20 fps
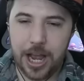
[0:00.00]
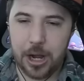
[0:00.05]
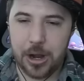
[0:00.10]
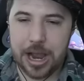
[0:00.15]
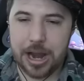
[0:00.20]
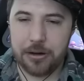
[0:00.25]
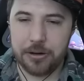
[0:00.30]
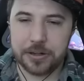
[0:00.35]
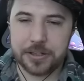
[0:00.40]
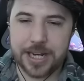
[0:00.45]
Oh,
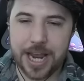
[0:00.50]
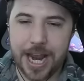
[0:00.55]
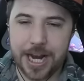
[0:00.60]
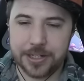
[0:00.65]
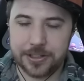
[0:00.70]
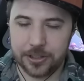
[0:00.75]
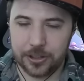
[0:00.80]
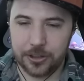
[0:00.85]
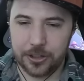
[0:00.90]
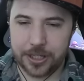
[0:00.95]

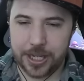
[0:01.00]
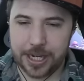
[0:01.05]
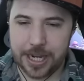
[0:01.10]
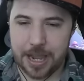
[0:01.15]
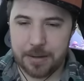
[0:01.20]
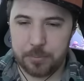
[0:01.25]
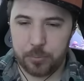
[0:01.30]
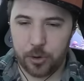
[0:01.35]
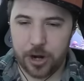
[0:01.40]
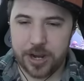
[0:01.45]
Aerodactyl looking
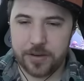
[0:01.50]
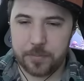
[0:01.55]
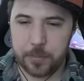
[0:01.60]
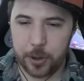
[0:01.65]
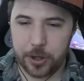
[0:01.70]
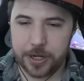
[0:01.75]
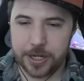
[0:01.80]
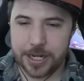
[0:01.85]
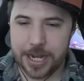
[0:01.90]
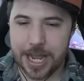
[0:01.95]
at Brave
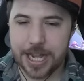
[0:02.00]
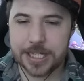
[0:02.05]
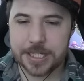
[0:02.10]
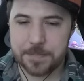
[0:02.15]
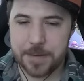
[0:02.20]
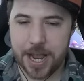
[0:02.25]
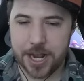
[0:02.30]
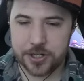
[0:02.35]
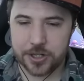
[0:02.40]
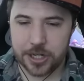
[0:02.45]
Bird and Head
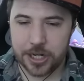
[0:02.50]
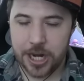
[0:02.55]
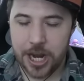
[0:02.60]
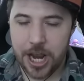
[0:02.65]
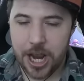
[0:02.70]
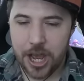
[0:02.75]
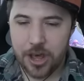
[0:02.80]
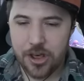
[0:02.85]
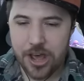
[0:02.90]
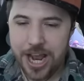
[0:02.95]
Smash, and
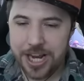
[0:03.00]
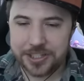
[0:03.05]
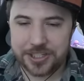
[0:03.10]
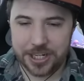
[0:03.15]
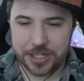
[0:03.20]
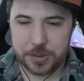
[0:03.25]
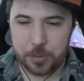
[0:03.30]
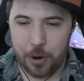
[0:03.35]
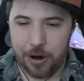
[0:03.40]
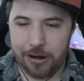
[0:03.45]
this
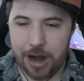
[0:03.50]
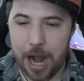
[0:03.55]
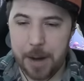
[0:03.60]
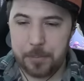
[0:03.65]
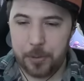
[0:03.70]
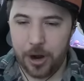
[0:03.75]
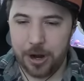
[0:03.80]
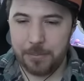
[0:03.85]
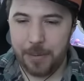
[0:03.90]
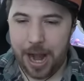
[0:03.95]
is where I
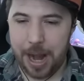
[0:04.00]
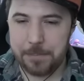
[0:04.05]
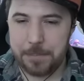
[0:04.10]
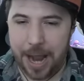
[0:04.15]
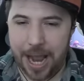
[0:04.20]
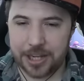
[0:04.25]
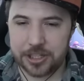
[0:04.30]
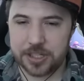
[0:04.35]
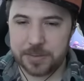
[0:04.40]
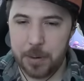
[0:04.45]
put my
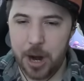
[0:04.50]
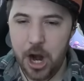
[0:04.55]
best